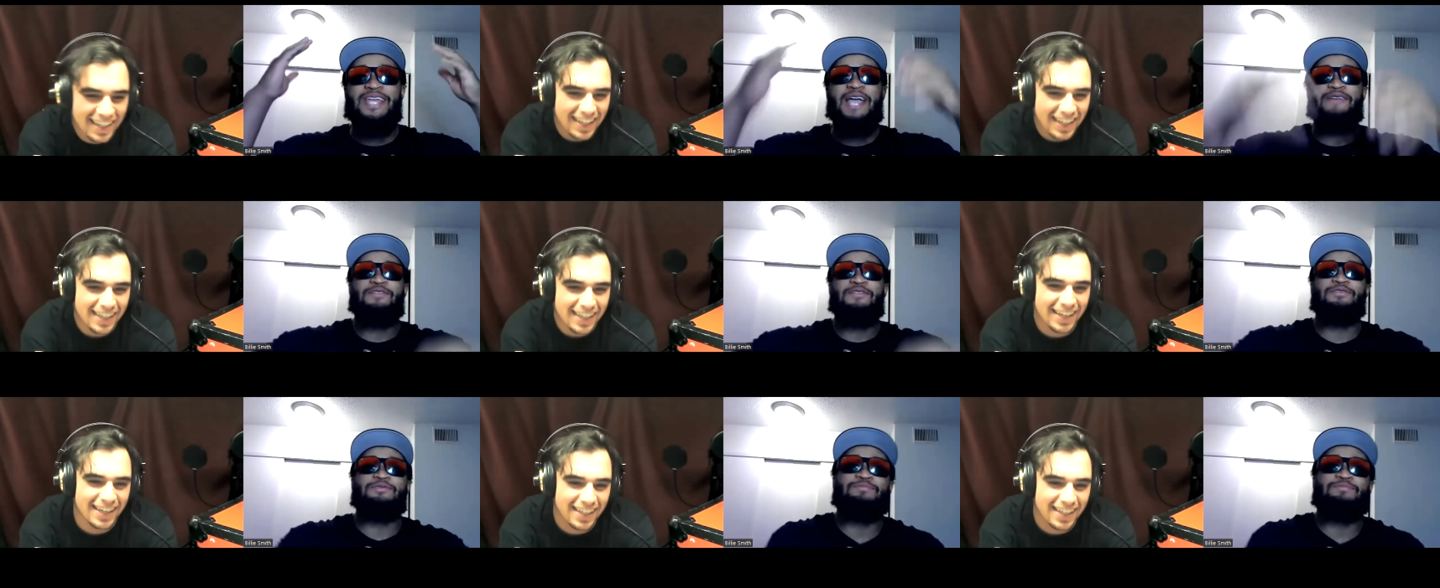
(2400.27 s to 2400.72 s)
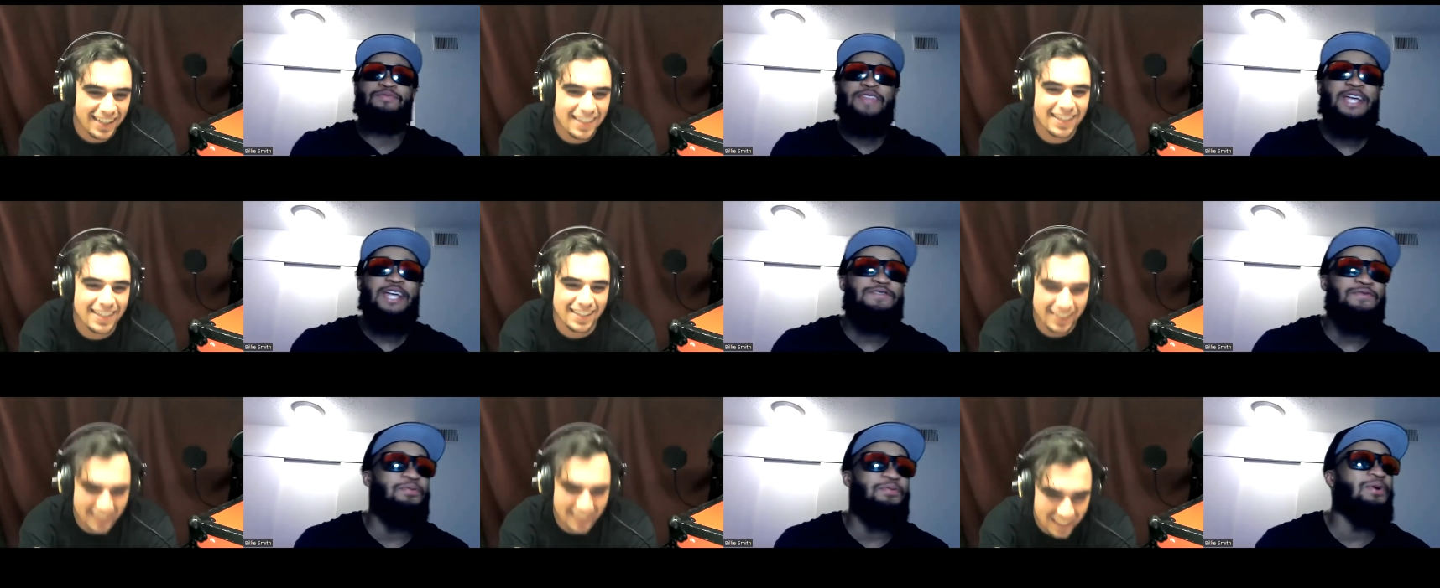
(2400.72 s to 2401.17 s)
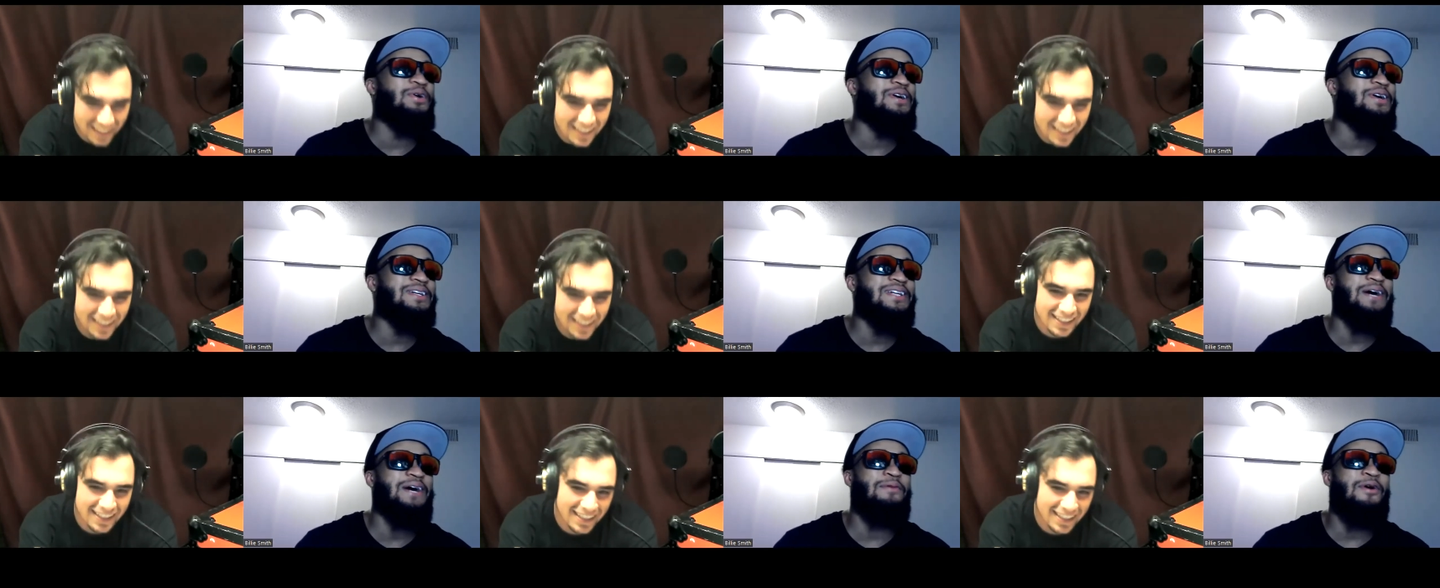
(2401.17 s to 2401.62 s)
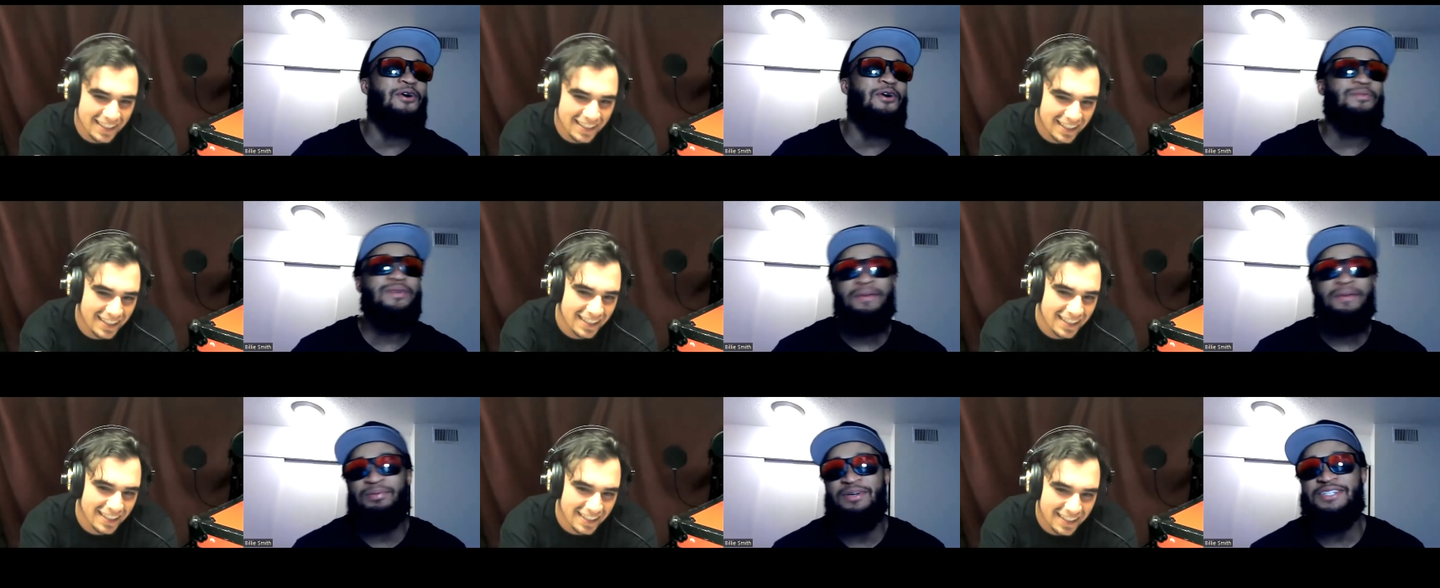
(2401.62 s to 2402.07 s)
Speaker 1: Thanks for thanks for pulling up,
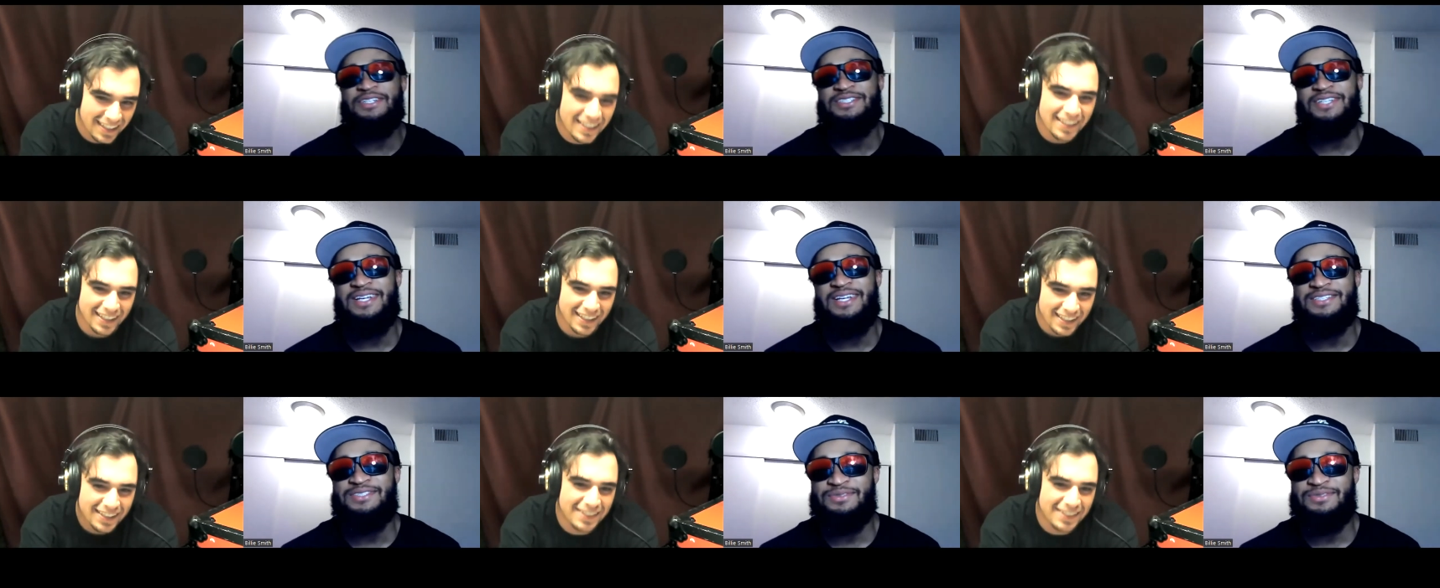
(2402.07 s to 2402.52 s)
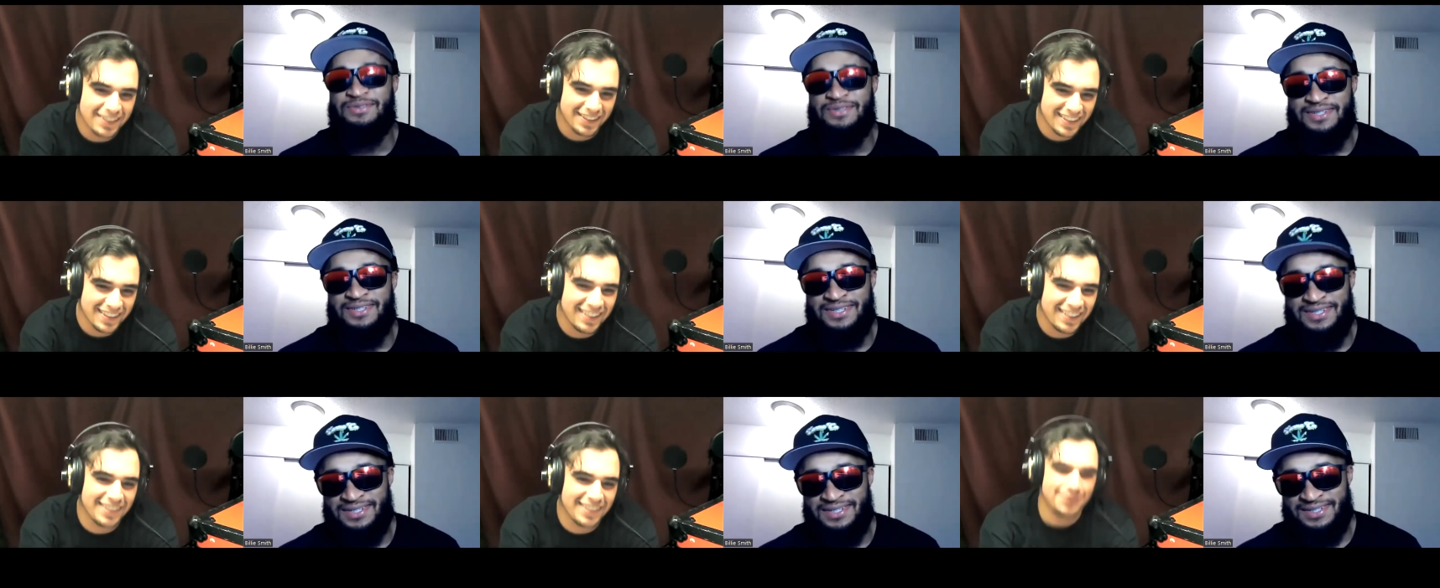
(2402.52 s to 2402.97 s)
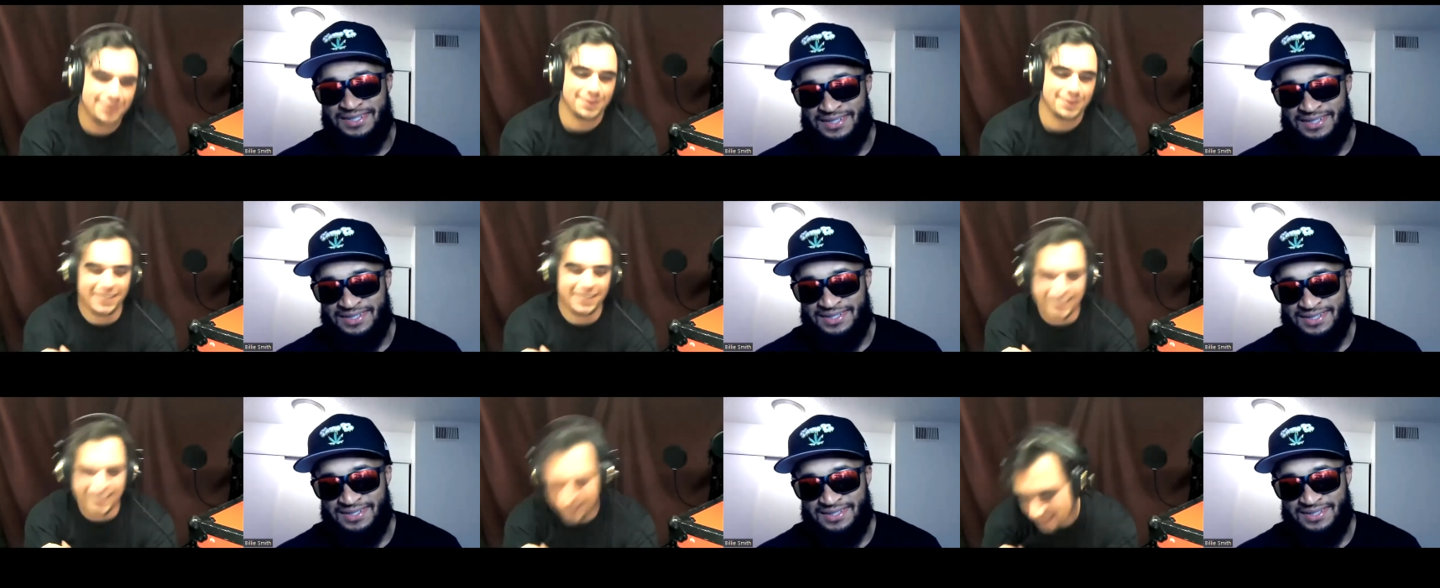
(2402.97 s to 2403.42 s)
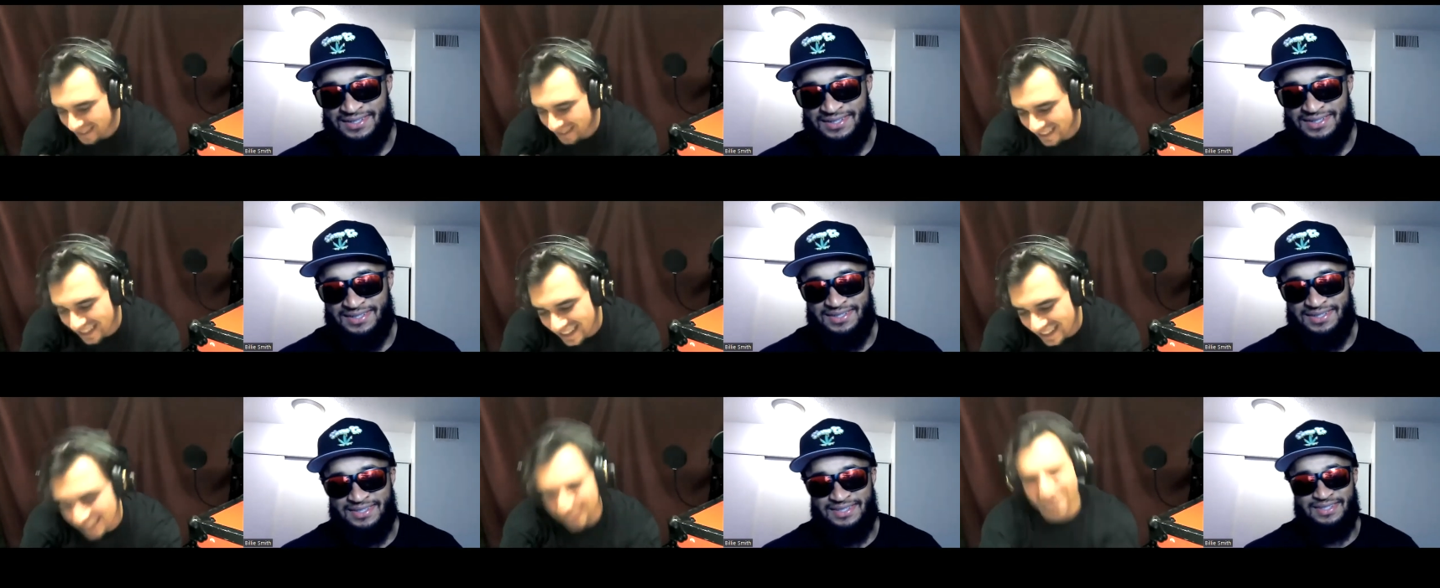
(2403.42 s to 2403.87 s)
homie. Appreciate you.
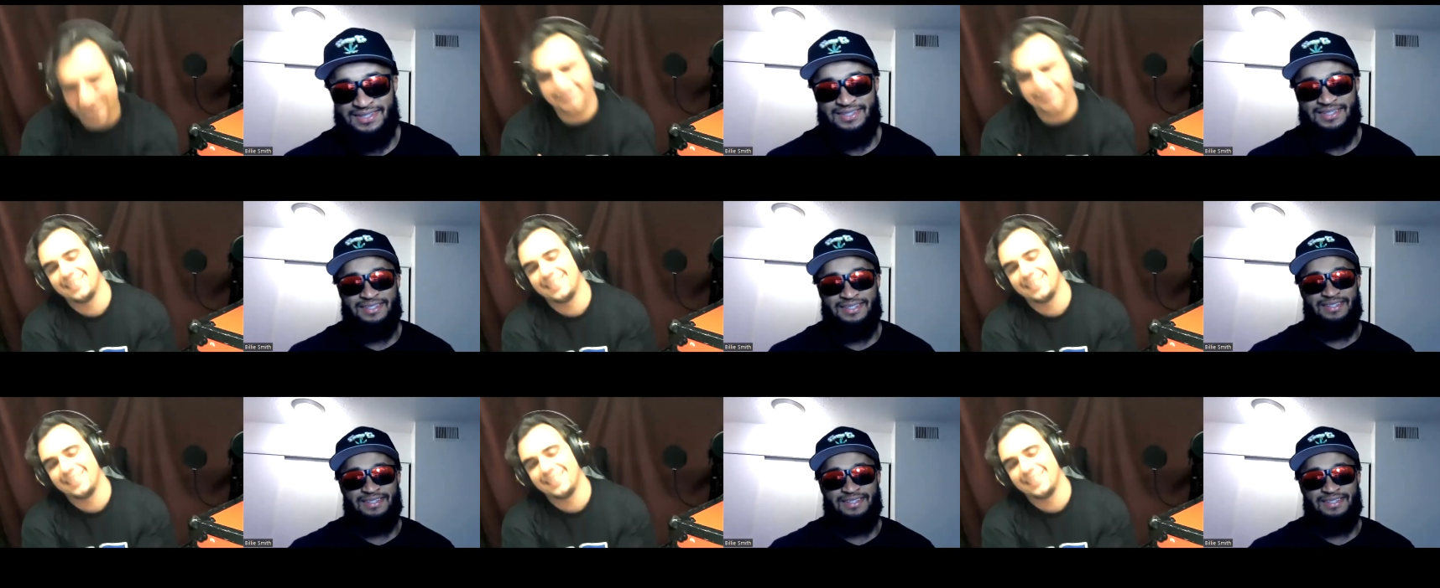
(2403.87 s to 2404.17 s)
Thank you.